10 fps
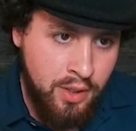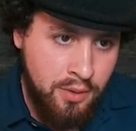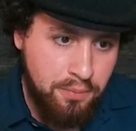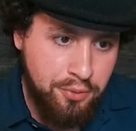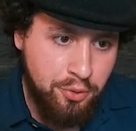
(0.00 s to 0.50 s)

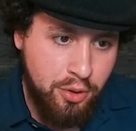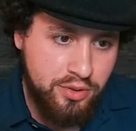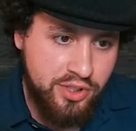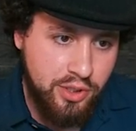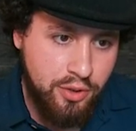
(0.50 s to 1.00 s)
Bruno
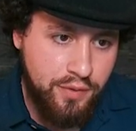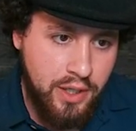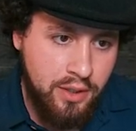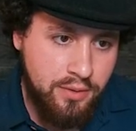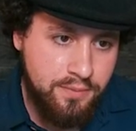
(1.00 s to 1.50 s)

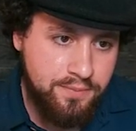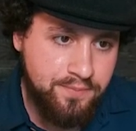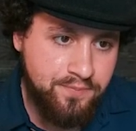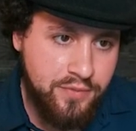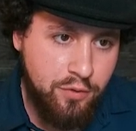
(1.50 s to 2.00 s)
Silva,
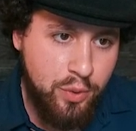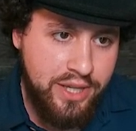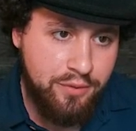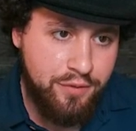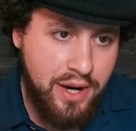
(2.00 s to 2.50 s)
if we
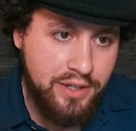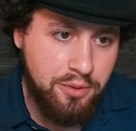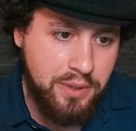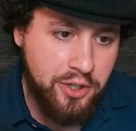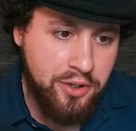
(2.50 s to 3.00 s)
can find
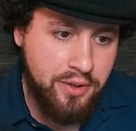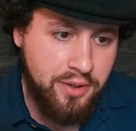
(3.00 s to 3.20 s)
him here,